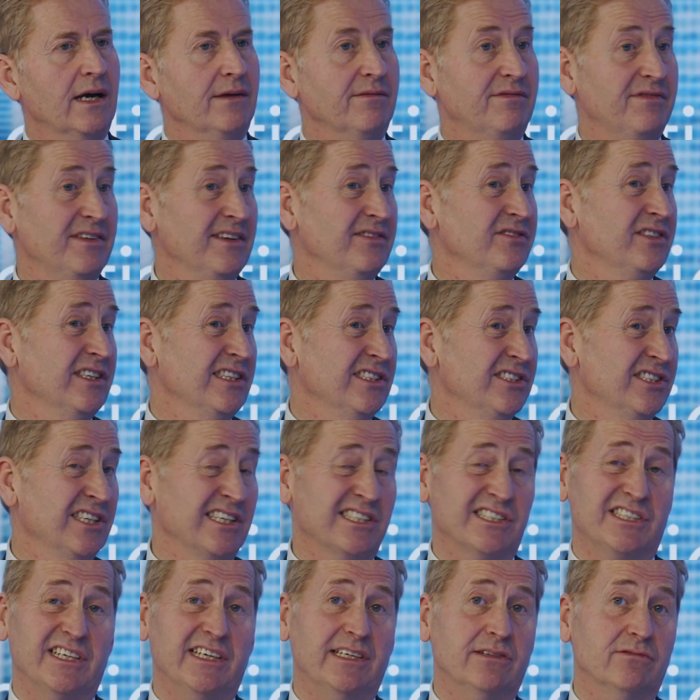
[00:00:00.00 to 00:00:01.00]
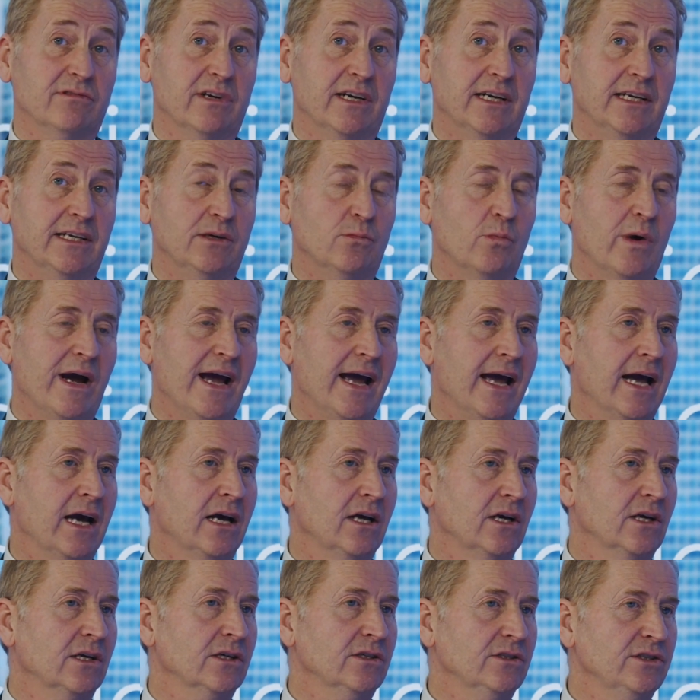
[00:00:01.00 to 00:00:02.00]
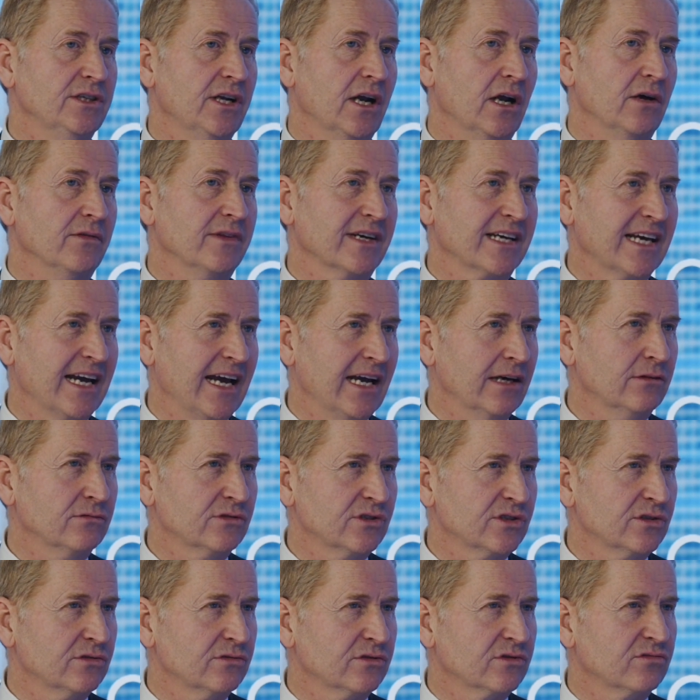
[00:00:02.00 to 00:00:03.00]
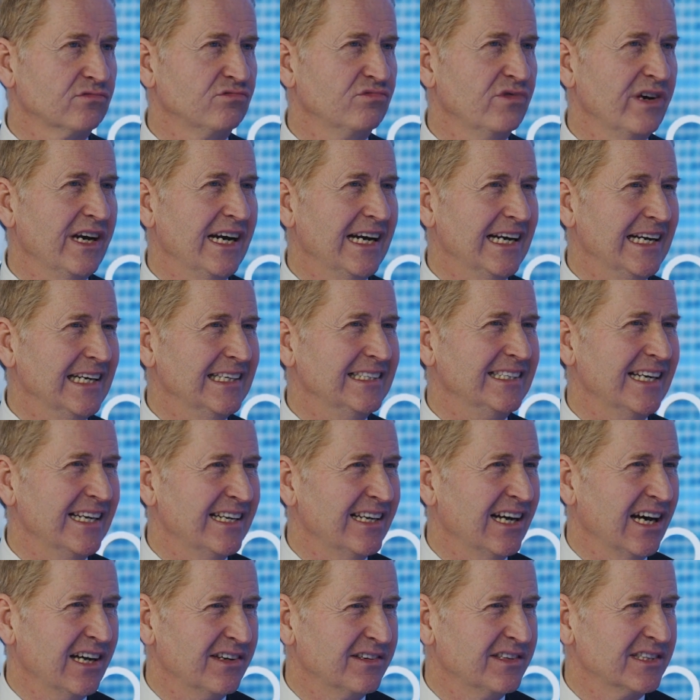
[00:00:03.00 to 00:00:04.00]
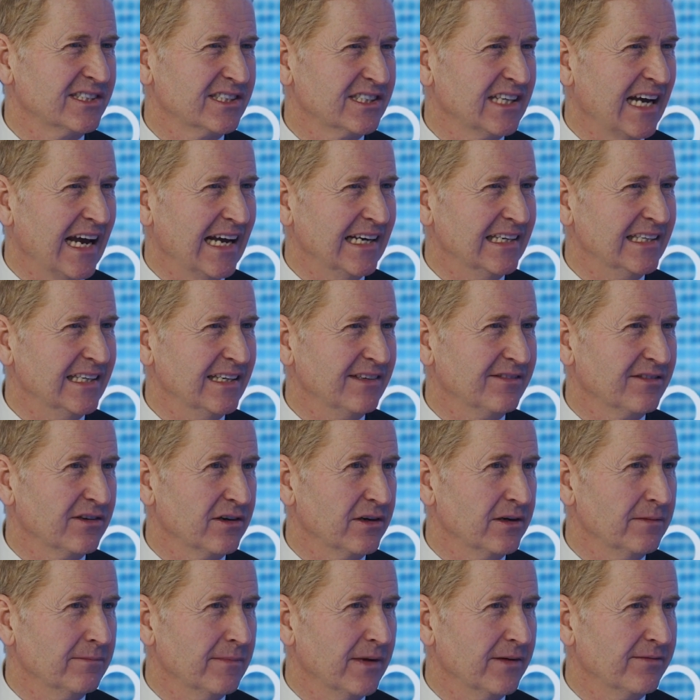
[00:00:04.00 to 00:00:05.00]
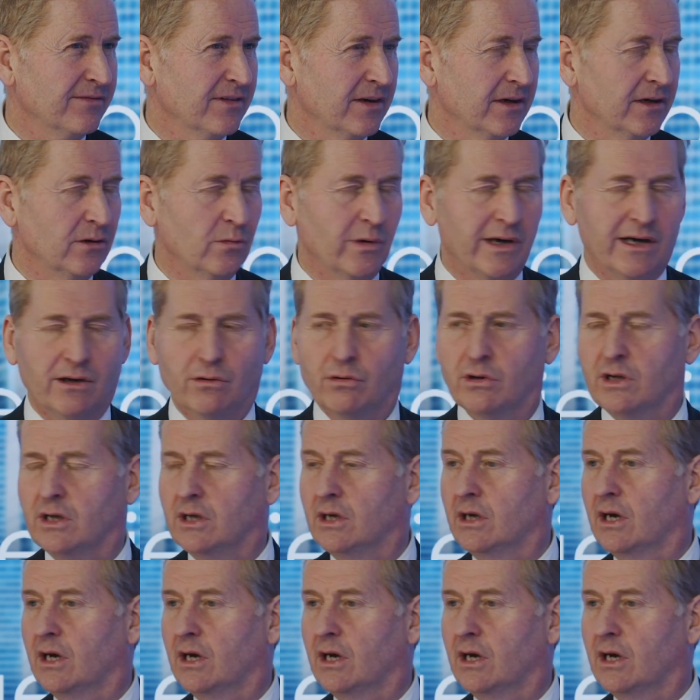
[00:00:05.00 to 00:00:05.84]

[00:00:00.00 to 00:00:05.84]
15, 16 really, where, the councils really didn't understand it very well.